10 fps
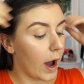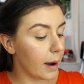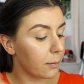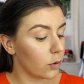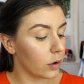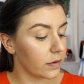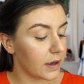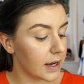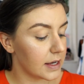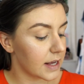I brought
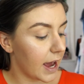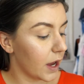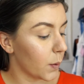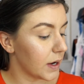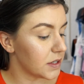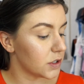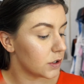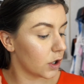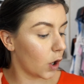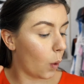these AOA
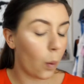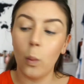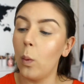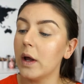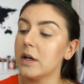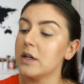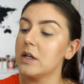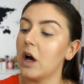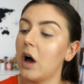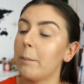Studio
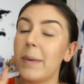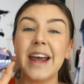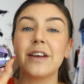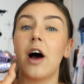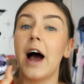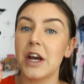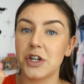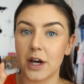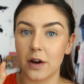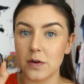Wonder Baked
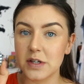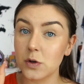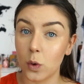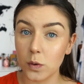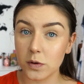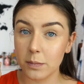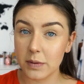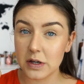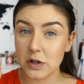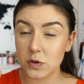eyeshadows. These all can be
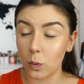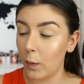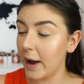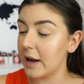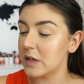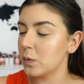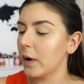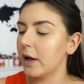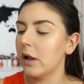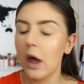used wet as
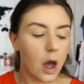well.